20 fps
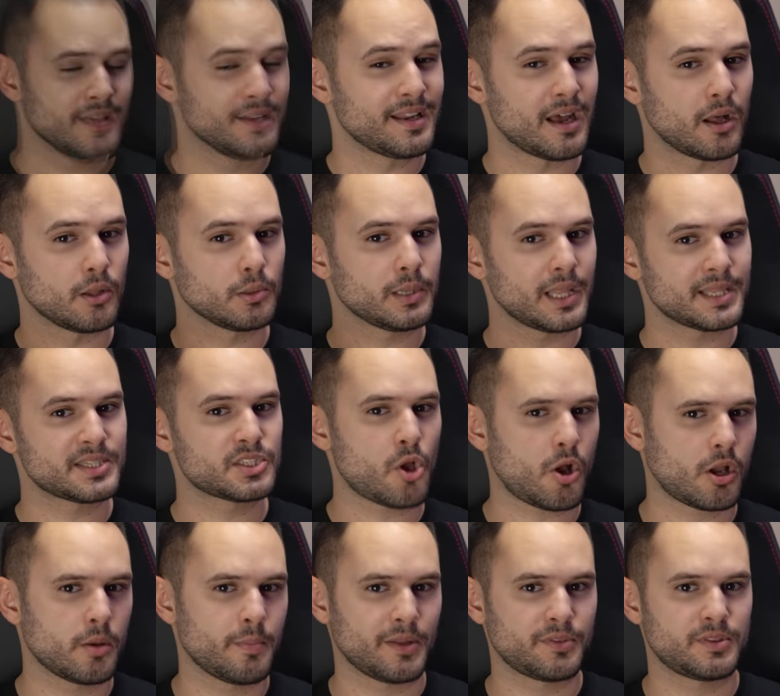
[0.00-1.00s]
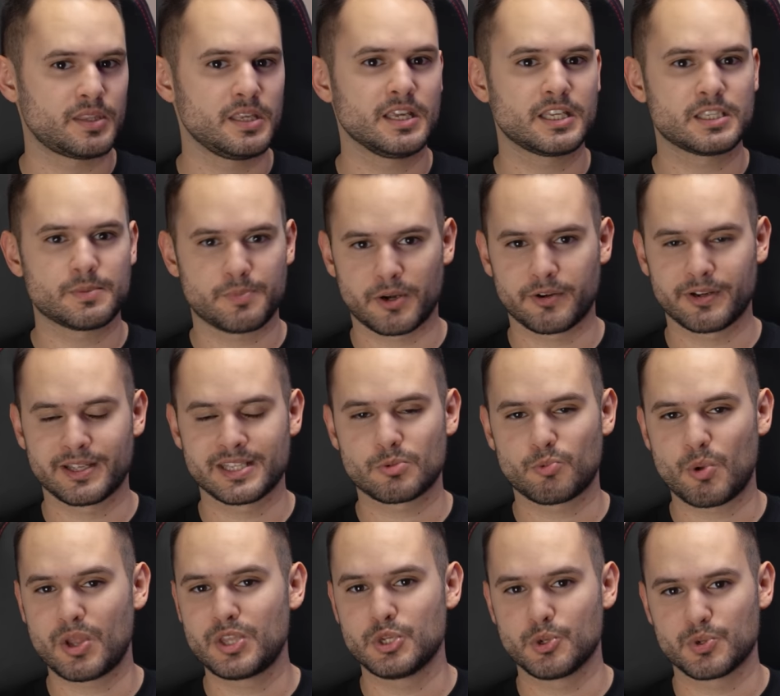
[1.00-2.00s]
Now let's talk about the
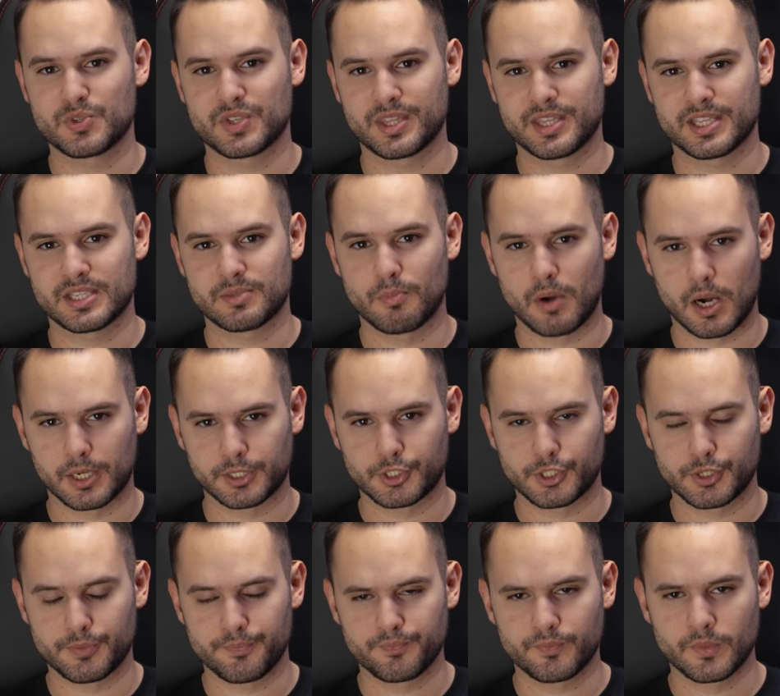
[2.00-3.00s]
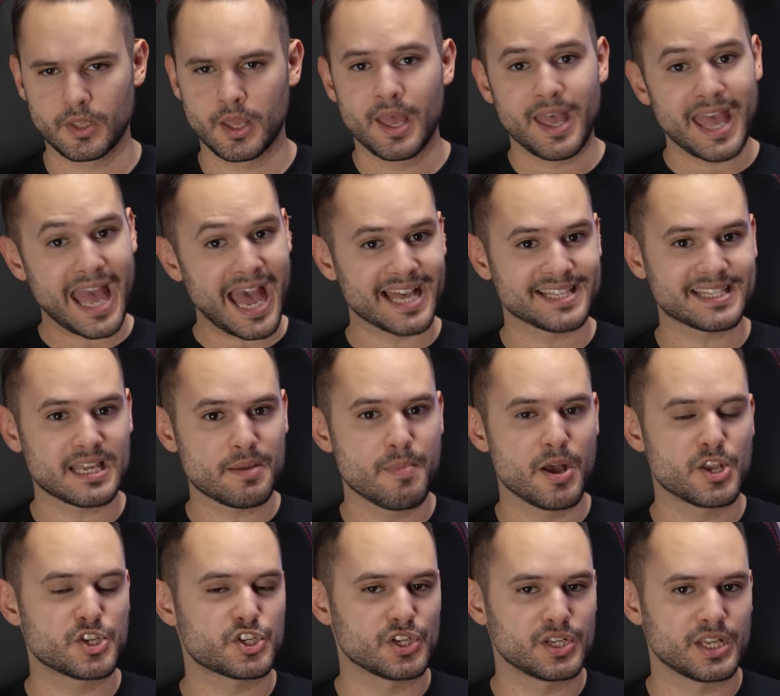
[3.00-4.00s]
experience when using this monitor. As I
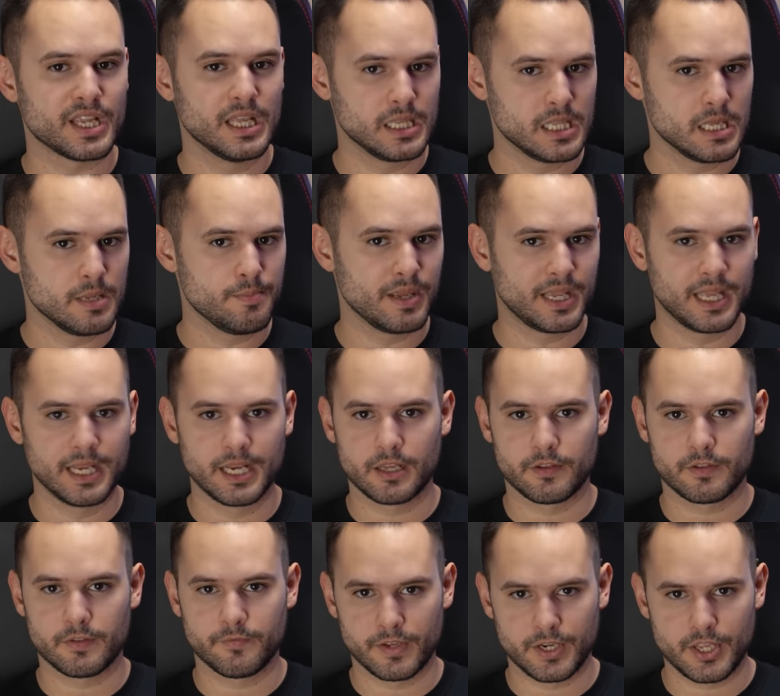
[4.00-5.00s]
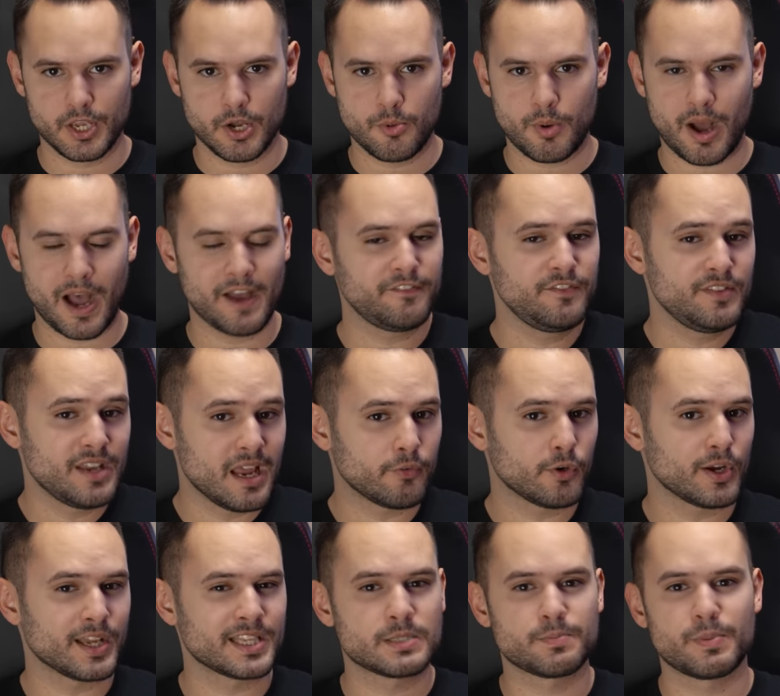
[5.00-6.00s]
mentioned in the beginning of the video, I've
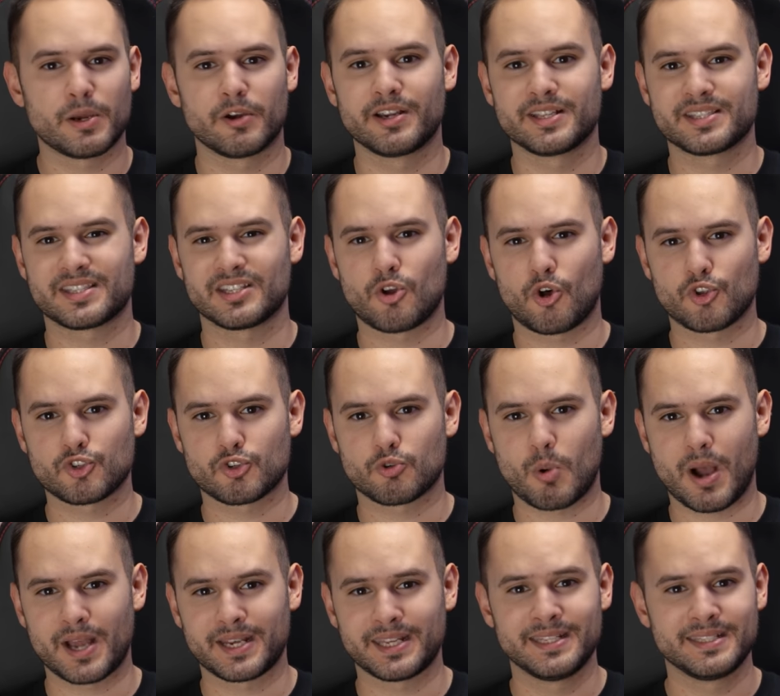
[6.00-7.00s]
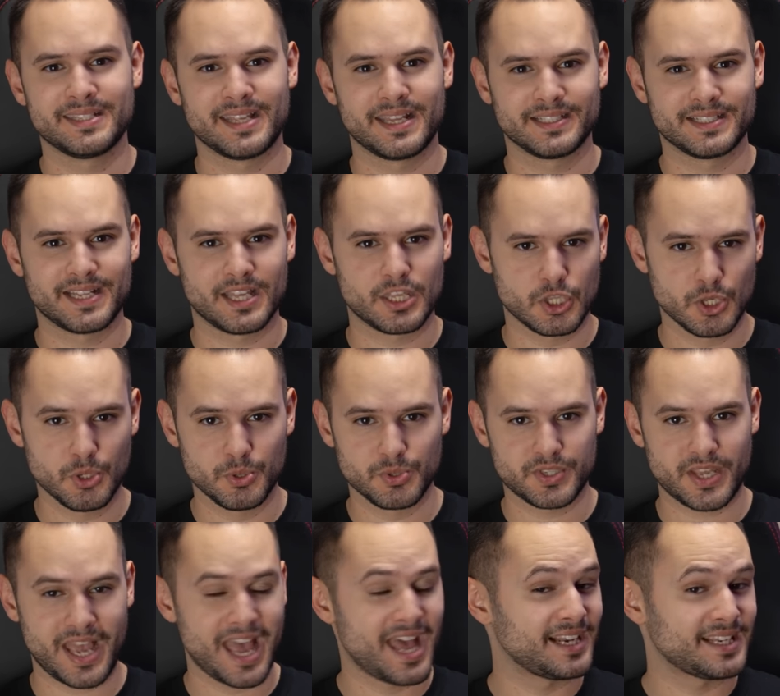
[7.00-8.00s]
never experienced an ultra-wide in day-to-day -day
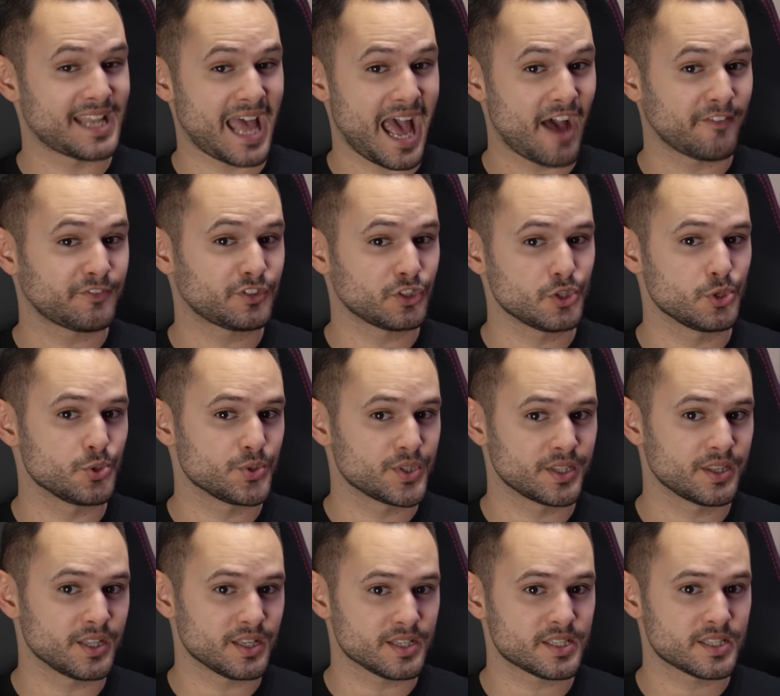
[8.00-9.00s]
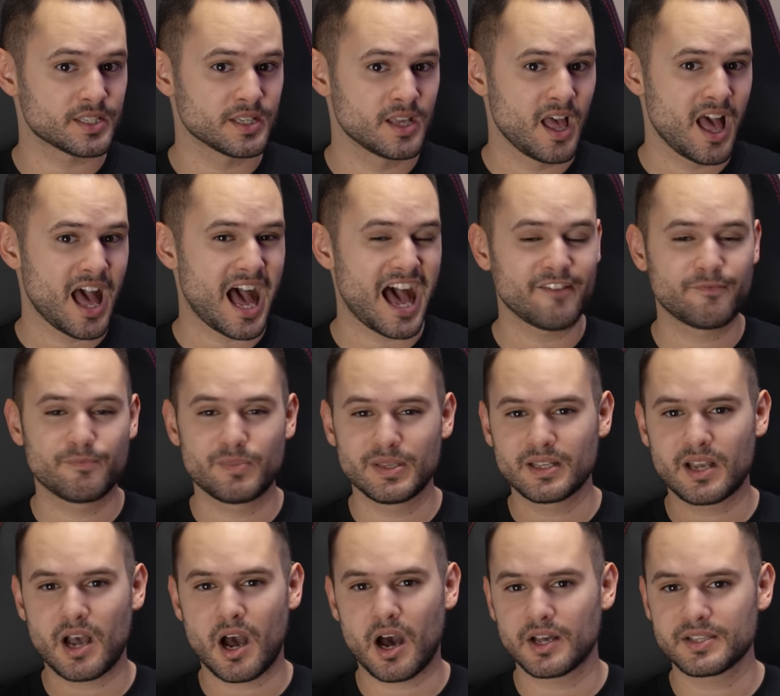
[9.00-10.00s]
use, and after using this, I've
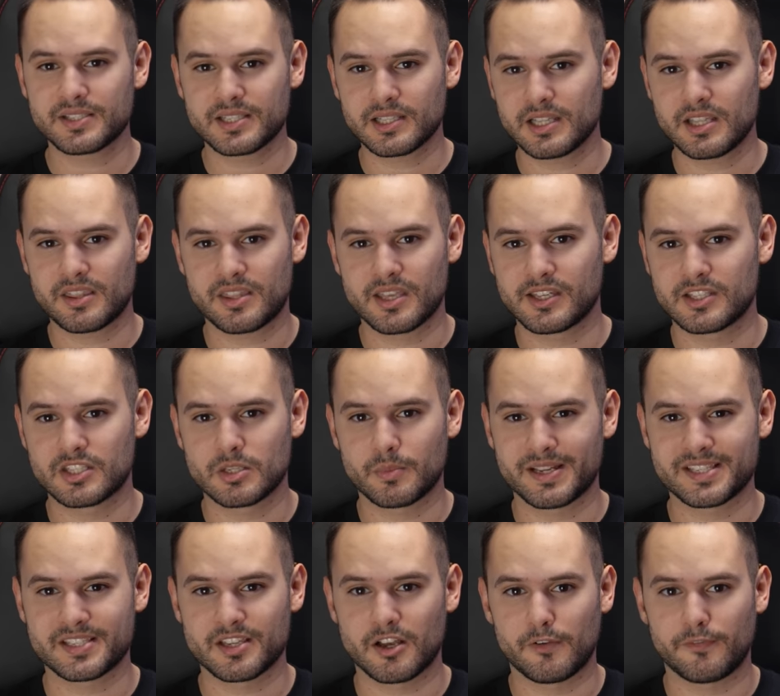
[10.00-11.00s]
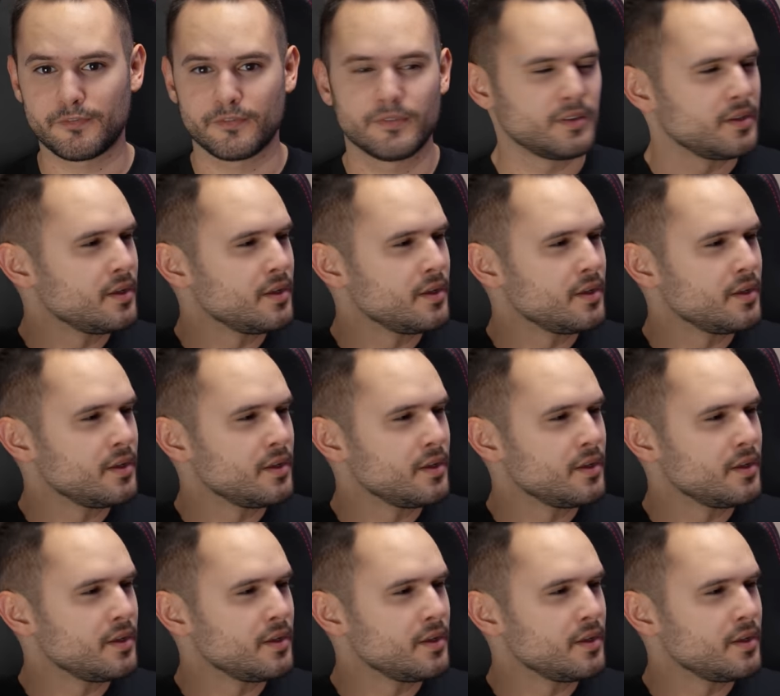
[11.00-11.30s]
been constantly thinking to myself,